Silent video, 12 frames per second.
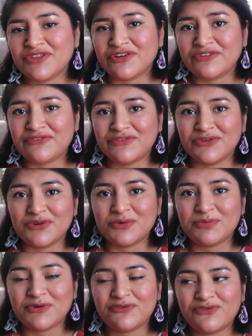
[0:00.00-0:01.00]
their
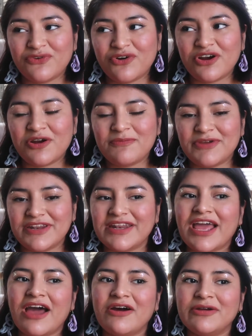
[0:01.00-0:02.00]
food before, but
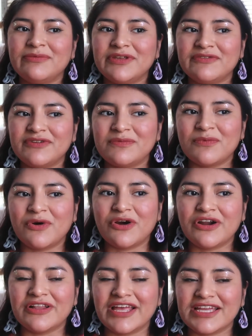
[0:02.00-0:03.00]
now I'm even
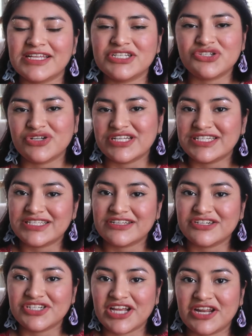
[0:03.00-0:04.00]
more like intrigued in
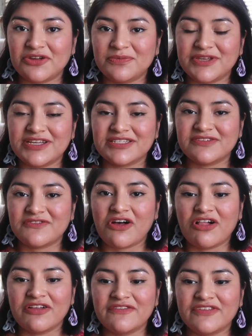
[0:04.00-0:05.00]
their channel because of
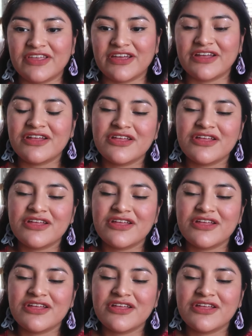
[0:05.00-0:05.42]
all of the